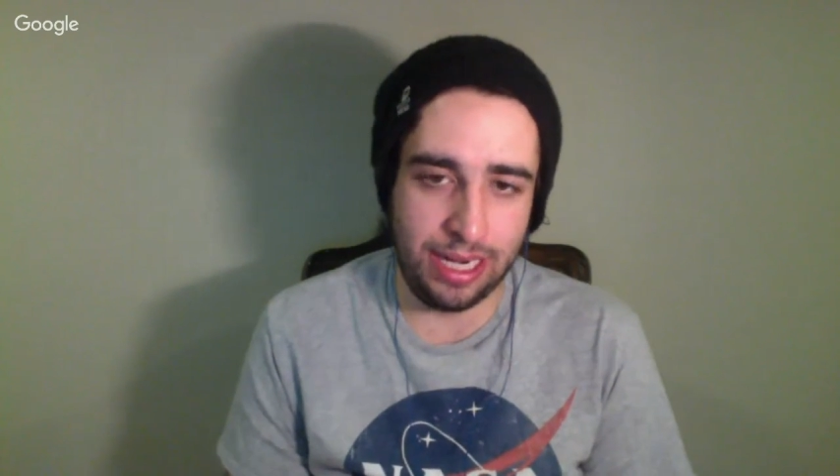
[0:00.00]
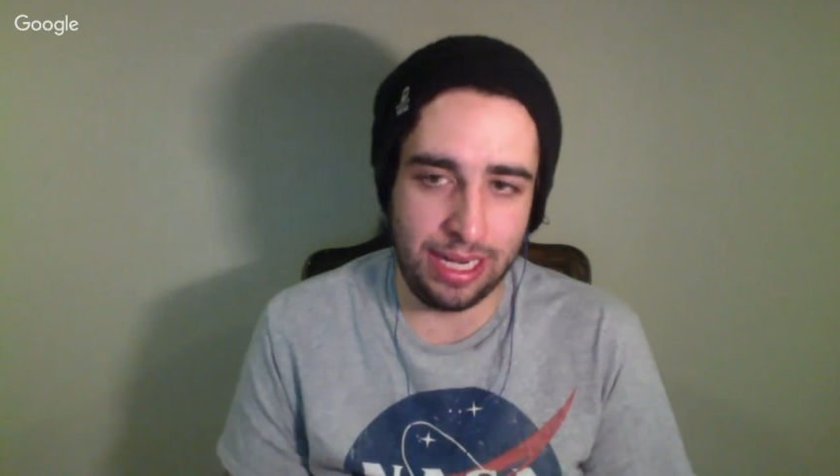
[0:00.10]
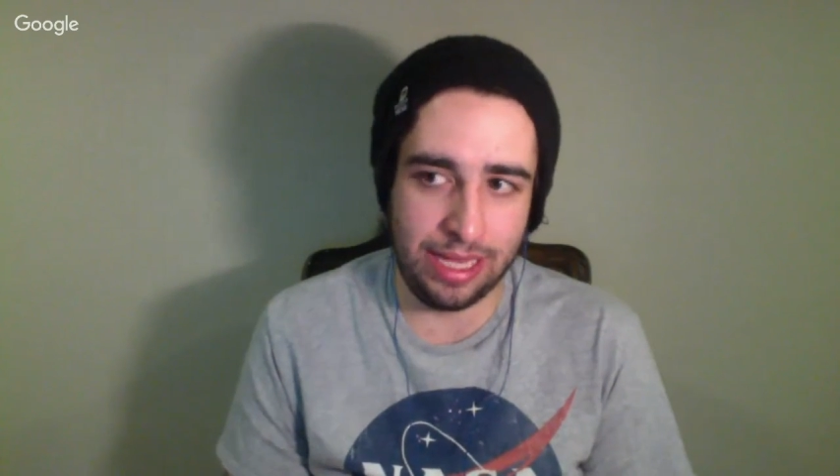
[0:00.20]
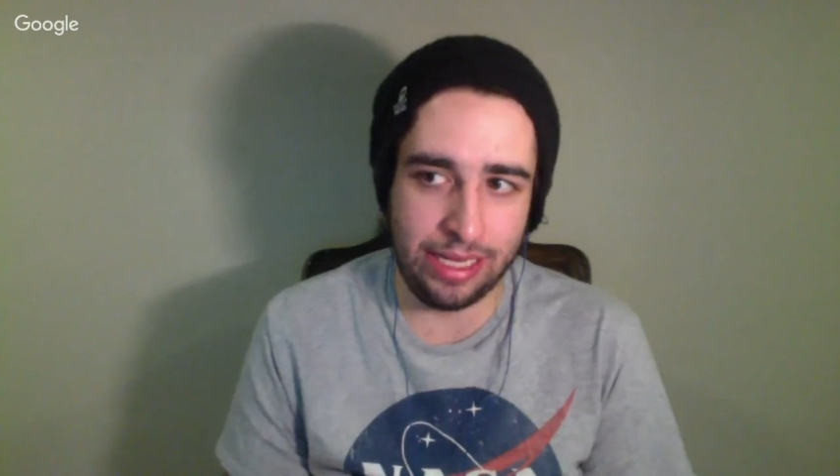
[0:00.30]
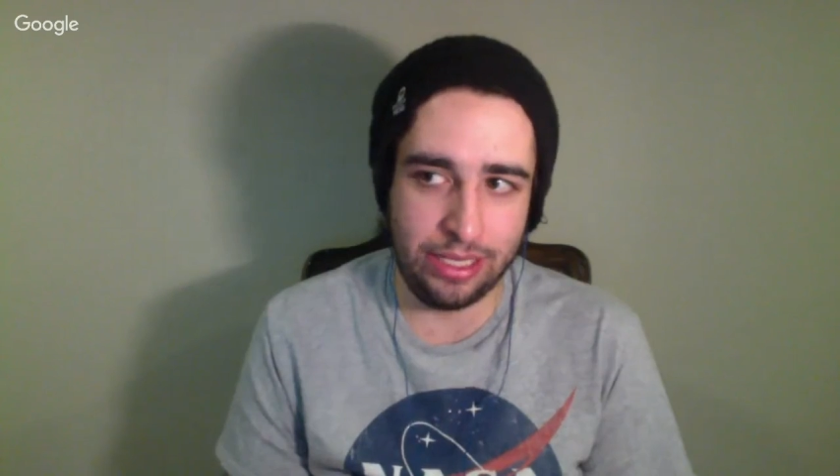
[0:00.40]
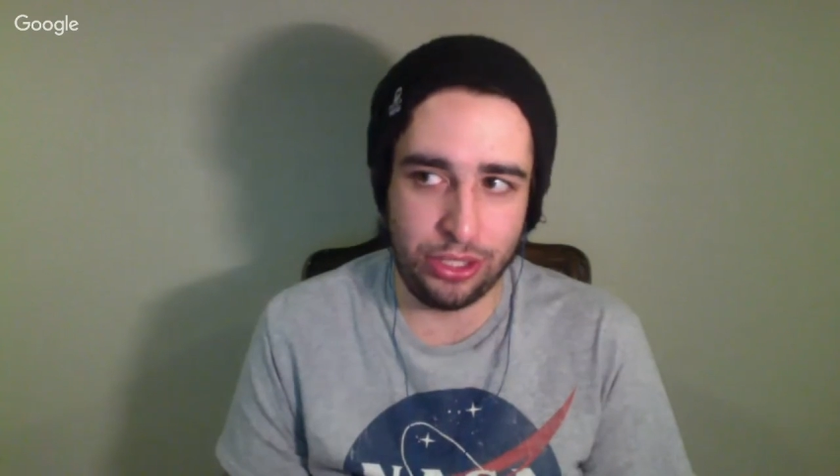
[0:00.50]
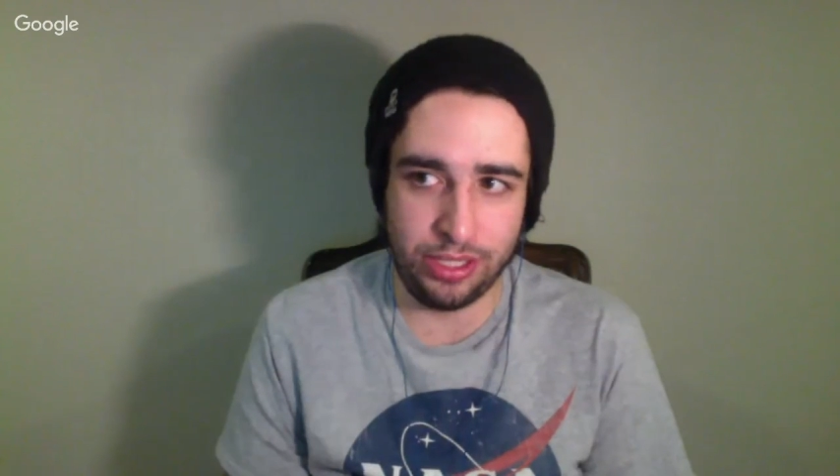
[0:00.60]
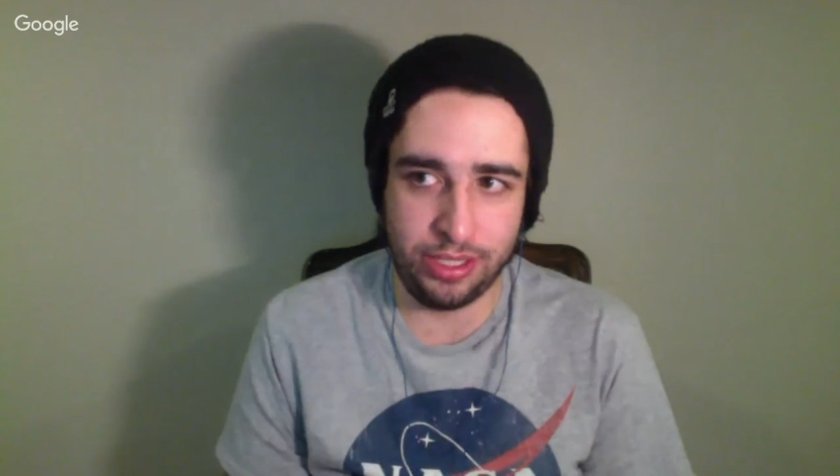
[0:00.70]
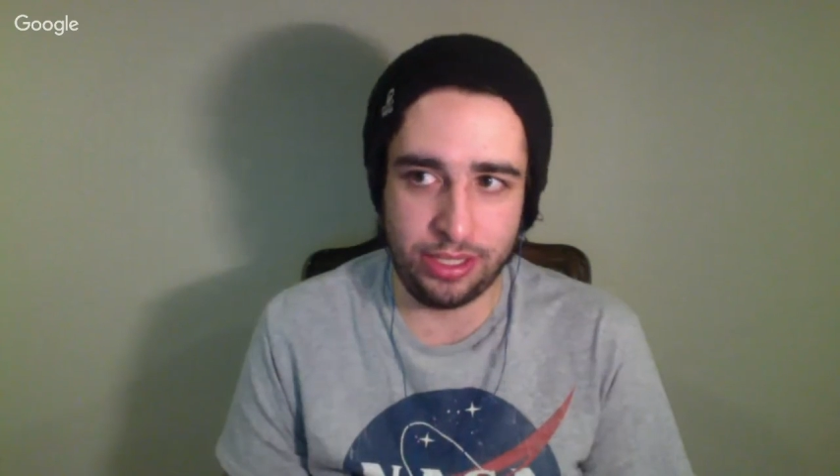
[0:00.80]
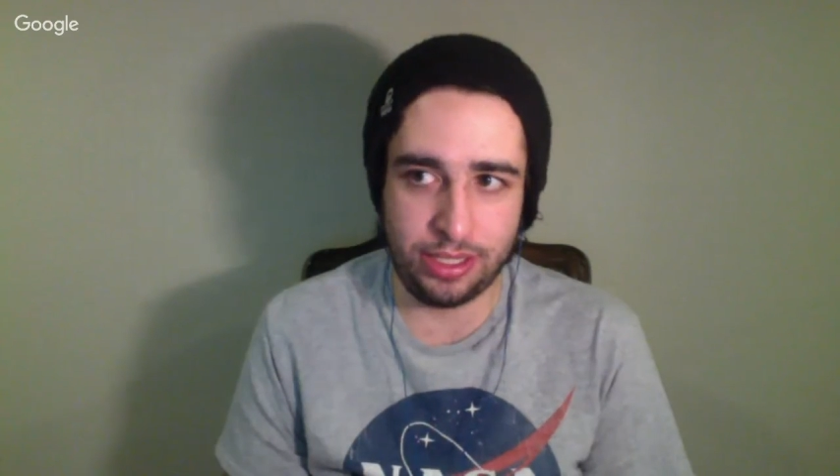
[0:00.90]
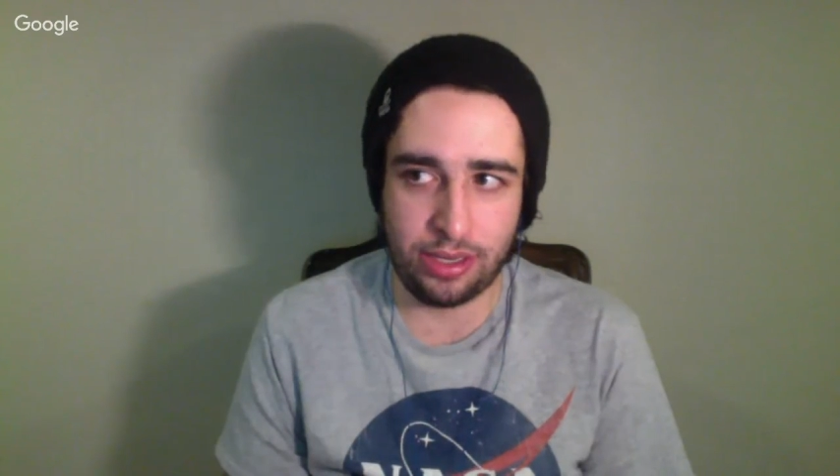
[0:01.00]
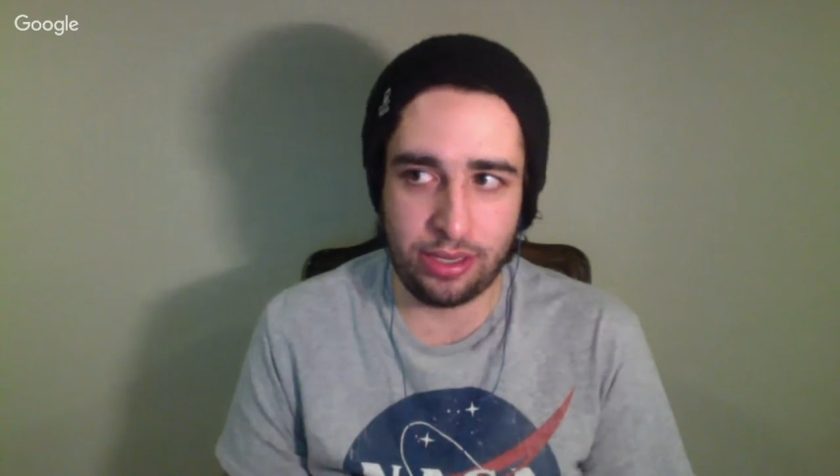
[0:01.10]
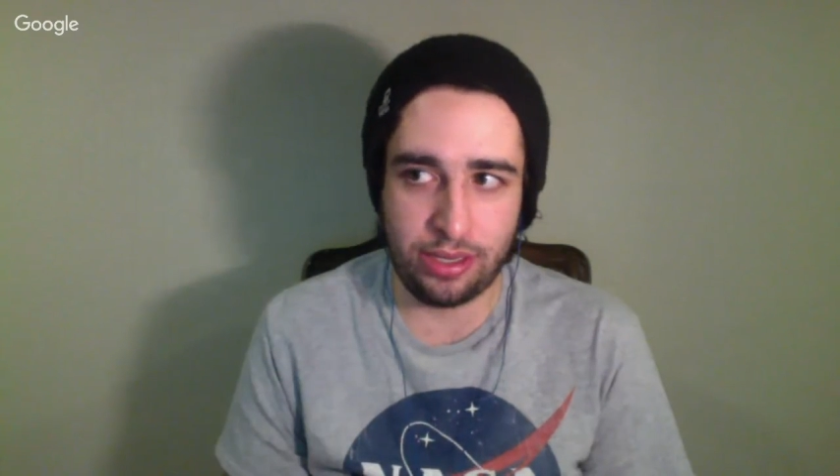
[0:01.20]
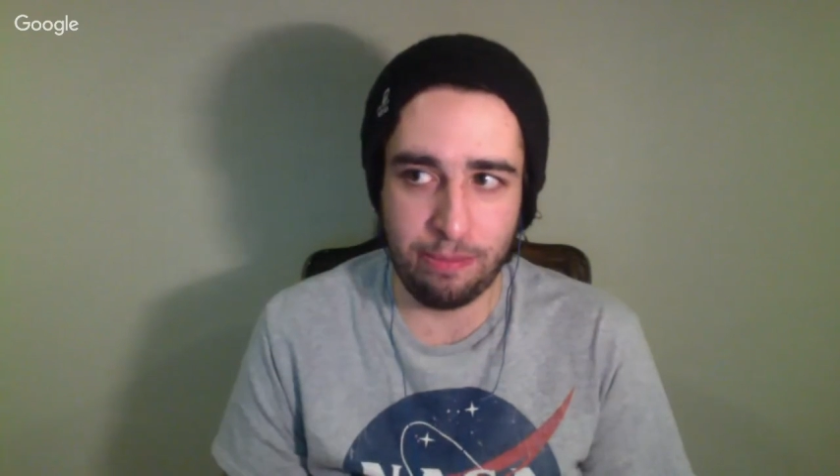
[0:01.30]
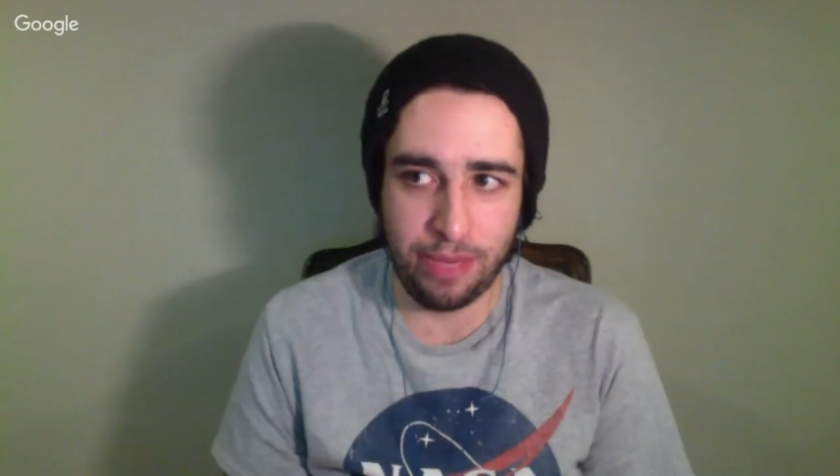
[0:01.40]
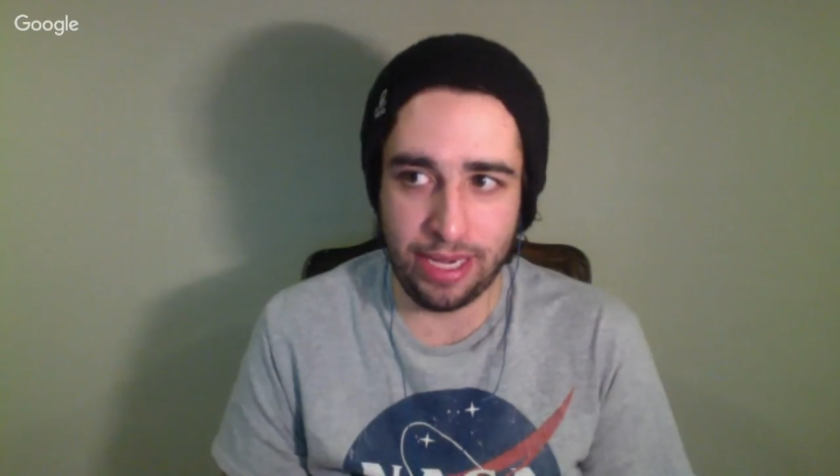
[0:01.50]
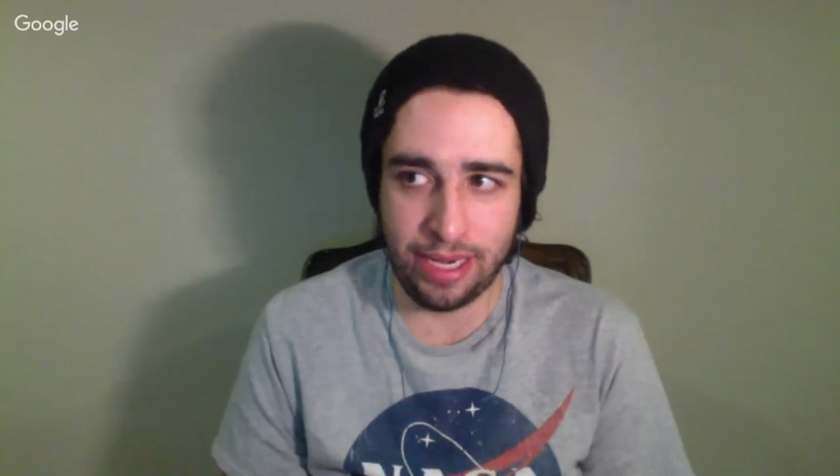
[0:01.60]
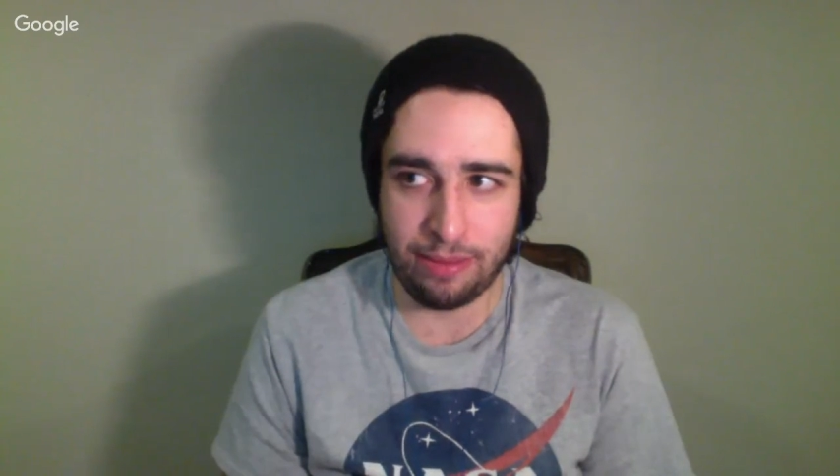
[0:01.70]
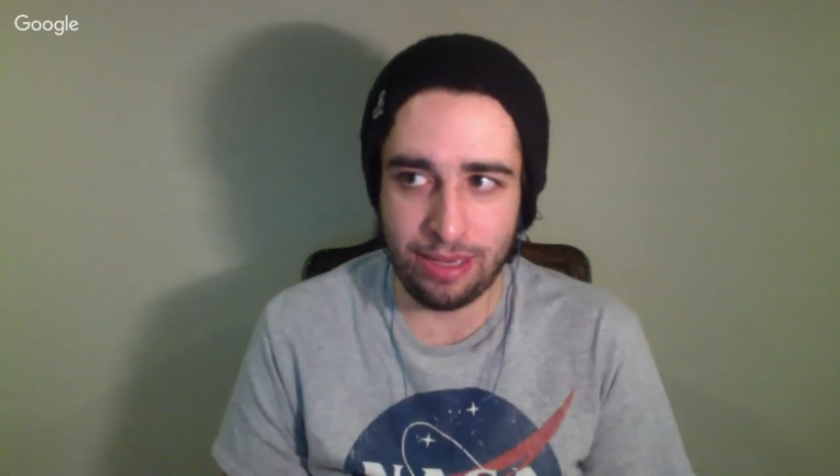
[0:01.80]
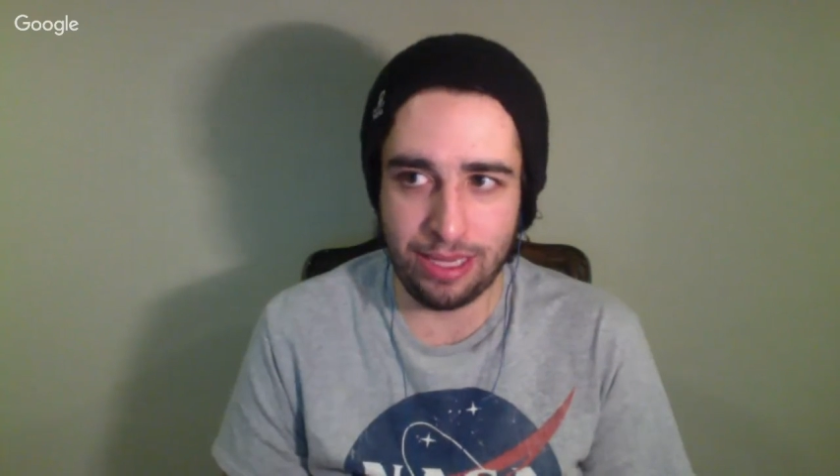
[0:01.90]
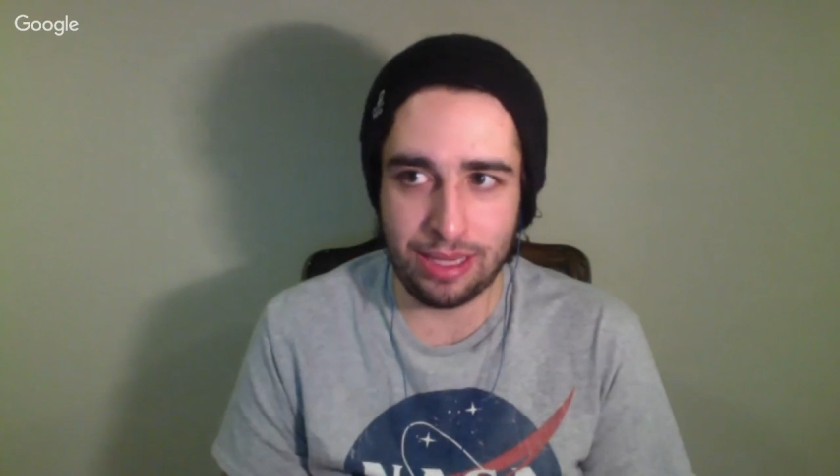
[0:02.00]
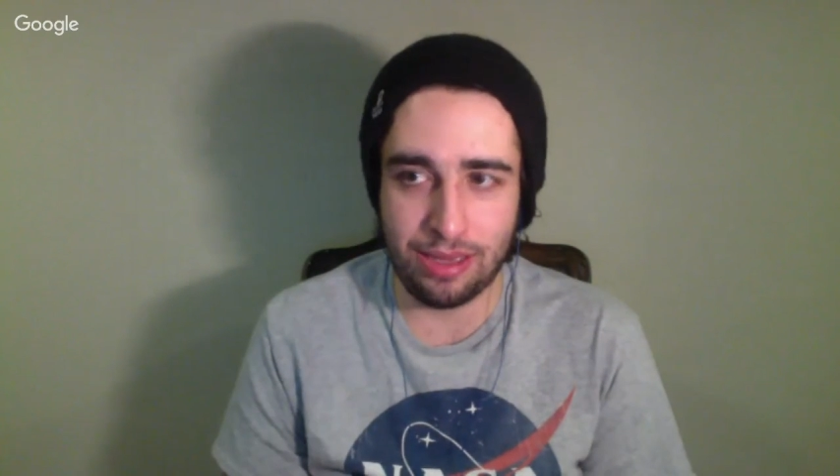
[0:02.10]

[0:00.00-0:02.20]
I think she's competing with